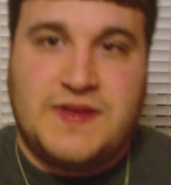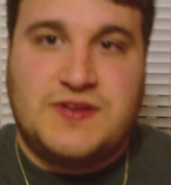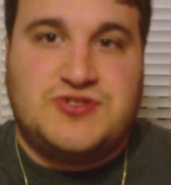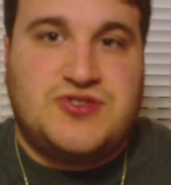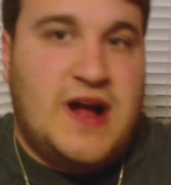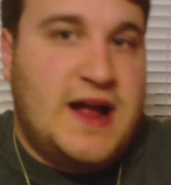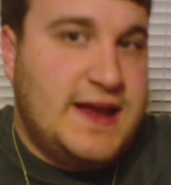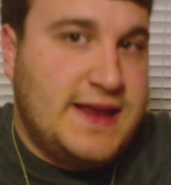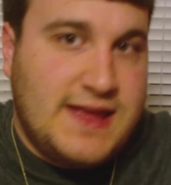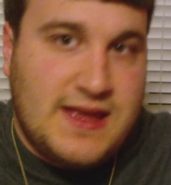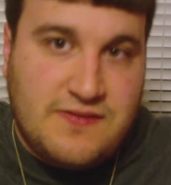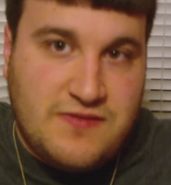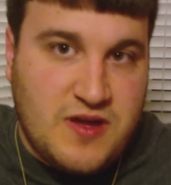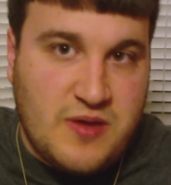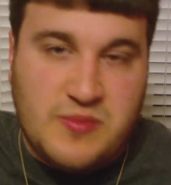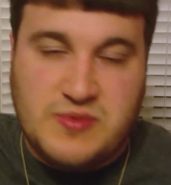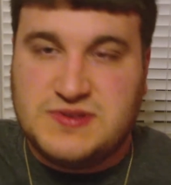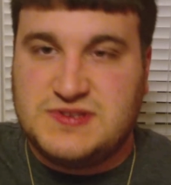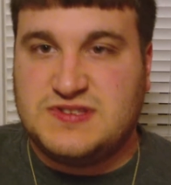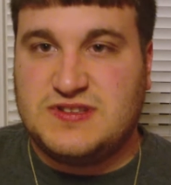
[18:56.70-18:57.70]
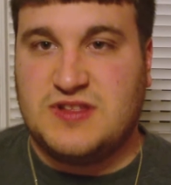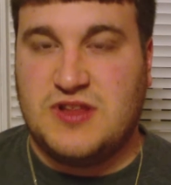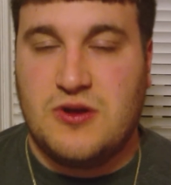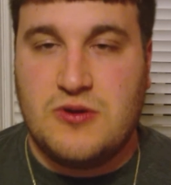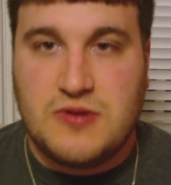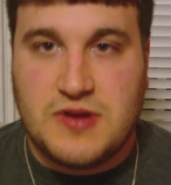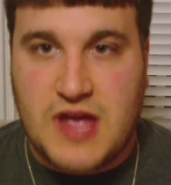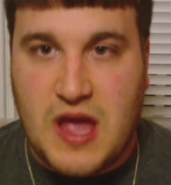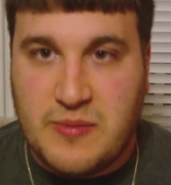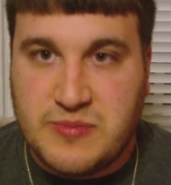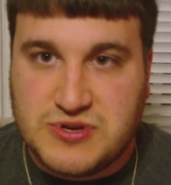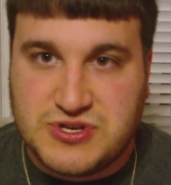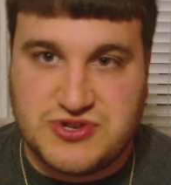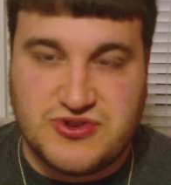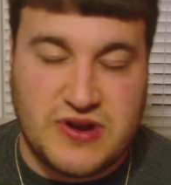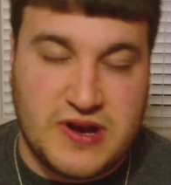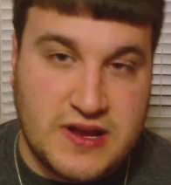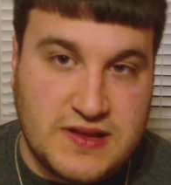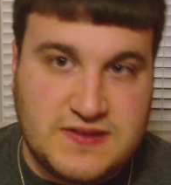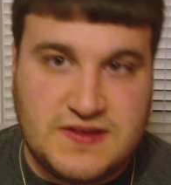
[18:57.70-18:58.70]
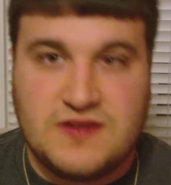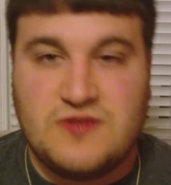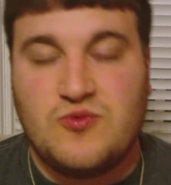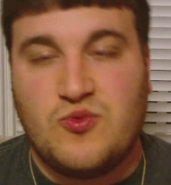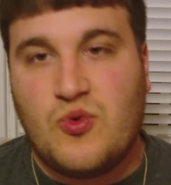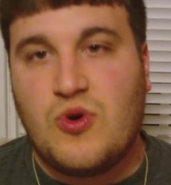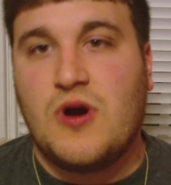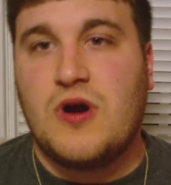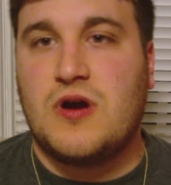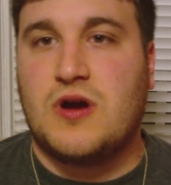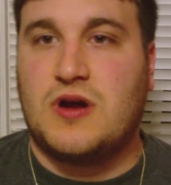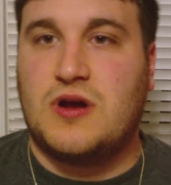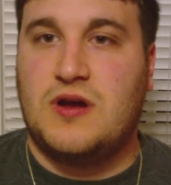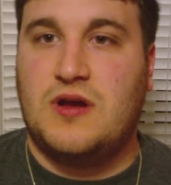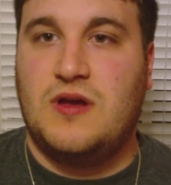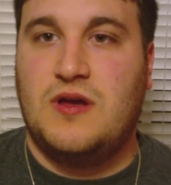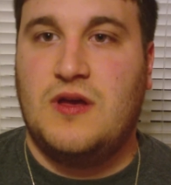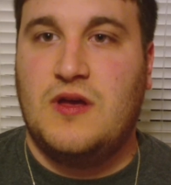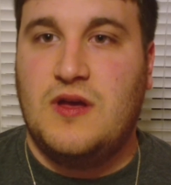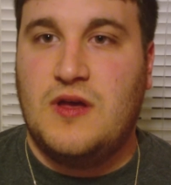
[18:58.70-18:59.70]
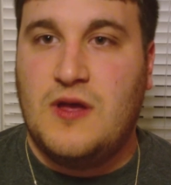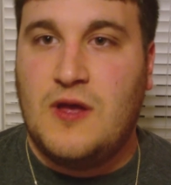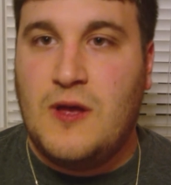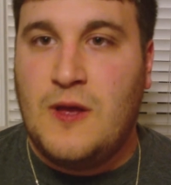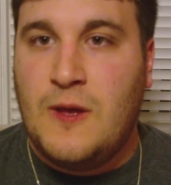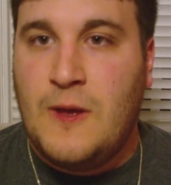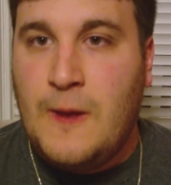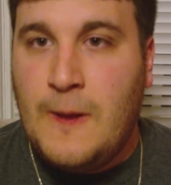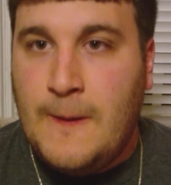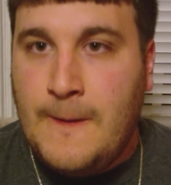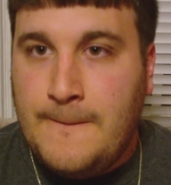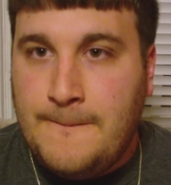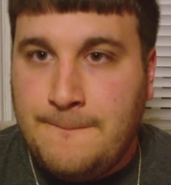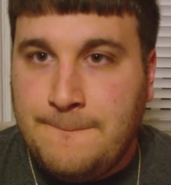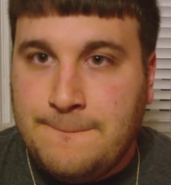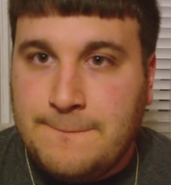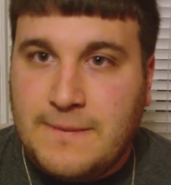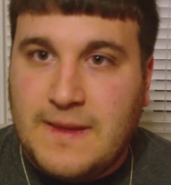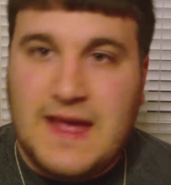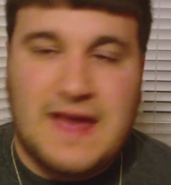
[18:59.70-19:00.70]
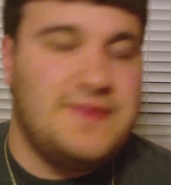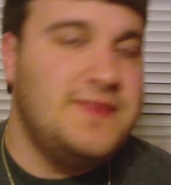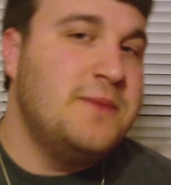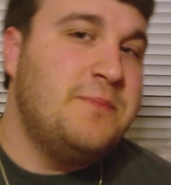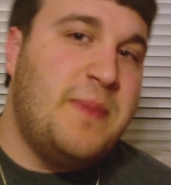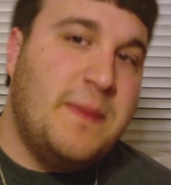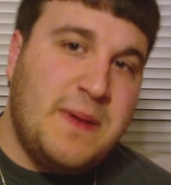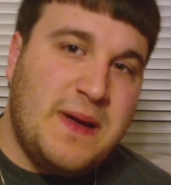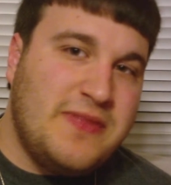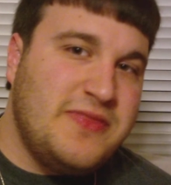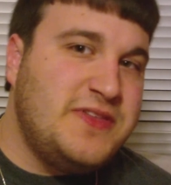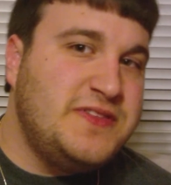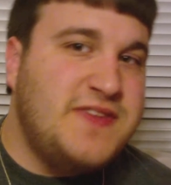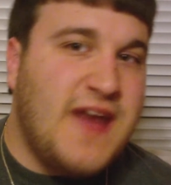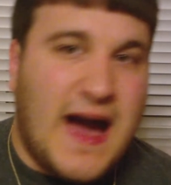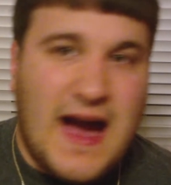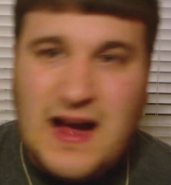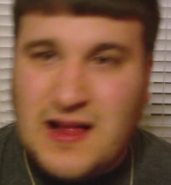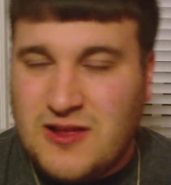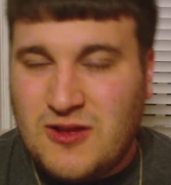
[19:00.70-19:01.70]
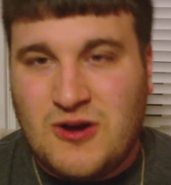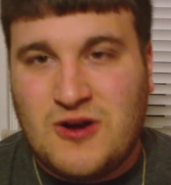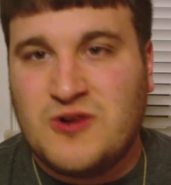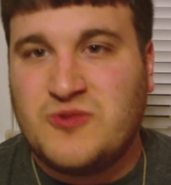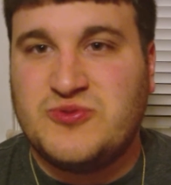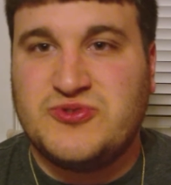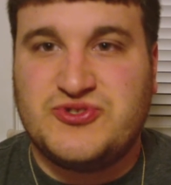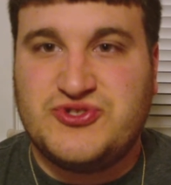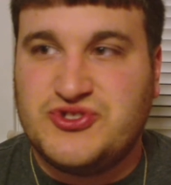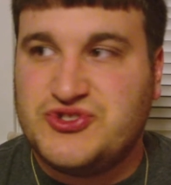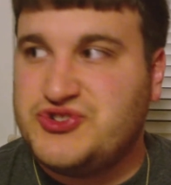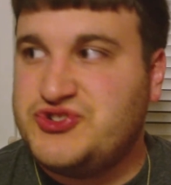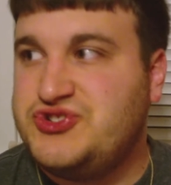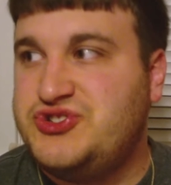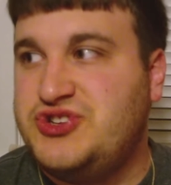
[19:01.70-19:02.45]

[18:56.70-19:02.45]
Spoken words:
they tried to give him and Stallone chemistry, and it didn't work. And the dialogue was just